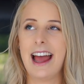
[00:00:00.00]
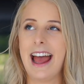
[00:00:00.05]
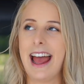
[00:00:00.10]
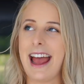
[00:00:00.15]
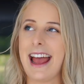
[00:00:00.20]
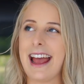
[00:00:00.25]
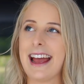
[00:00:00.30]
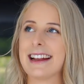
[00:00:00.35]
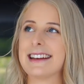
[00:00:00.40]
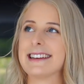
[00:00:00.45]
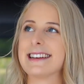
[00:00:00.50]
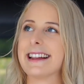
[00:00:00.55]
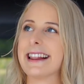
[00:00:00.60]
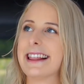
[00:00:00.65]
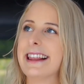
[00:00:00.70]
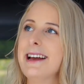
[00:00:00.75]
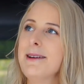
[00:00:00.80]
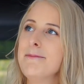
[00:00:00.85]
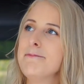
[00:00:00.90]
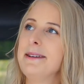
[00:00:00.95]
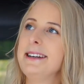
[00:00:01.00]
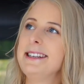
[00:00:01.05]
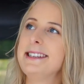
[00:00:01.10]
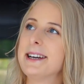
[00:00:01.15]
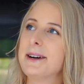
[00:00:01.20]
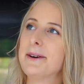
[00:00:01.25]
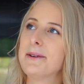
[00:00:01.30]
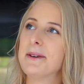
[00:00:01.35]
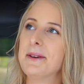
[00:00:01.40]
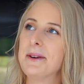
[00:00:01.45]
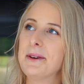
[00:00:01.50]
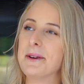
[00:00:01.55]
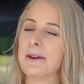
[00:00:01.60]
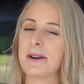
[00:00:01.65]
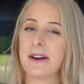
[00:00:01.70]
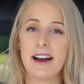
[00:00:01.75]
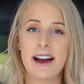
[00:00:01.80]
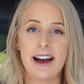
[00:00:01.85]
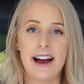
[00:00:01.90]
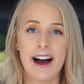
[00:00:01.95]
And let me tell
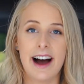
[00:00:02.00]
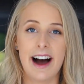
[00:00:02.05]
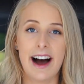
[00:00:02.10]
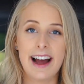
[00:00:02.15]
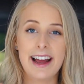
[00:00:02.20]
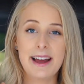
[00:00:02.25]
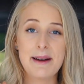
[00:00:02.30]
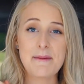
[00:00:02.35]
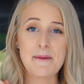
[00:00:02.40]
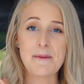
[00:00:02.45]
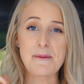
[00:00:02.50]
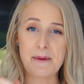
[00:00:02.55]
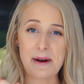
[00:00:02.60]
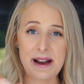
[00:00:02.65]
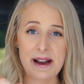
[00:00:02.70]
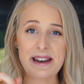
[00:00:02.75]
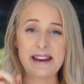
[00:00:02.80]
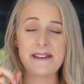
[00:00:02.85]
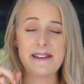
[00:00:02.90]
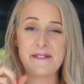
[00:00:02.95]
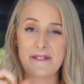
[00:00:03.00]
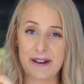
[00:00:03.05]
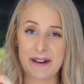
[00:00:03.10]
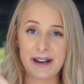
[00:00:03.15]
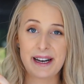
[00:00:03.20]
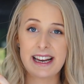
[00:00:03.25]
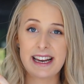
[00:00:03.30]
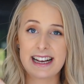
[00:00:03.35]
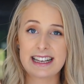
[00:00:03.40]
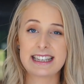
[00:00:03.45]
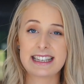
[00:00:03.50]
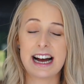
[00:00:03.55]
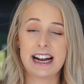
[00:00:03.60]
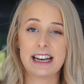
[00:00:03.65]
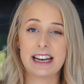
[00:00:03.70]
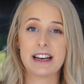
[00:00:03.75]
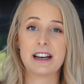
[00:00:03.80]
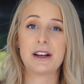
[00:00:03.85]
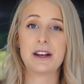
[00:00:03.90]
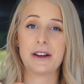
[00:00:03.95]
you, I am one very
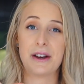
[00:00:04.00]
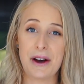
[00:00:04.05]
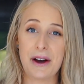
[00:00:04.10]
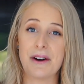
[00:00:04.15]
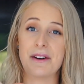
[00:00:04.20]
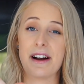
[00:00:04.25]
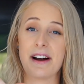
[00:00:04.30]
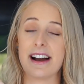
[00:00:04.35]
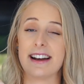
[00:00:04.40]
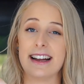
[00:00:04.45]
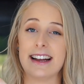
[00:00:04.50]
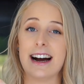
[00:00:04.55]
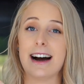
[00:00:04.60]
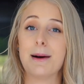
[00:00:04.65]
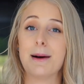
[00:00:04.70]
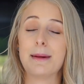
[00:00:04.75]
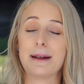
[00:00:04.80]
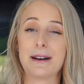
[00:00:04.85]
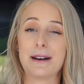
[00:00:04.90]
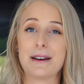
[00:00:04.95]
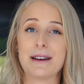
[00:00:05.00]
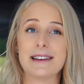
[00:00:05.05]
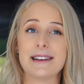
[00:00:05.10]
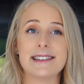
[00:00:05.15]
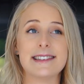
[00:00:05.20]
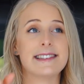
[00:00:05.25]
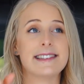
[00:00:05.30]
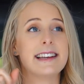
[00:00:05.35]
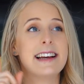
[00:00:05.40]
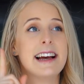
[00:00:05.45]
excited girl right now because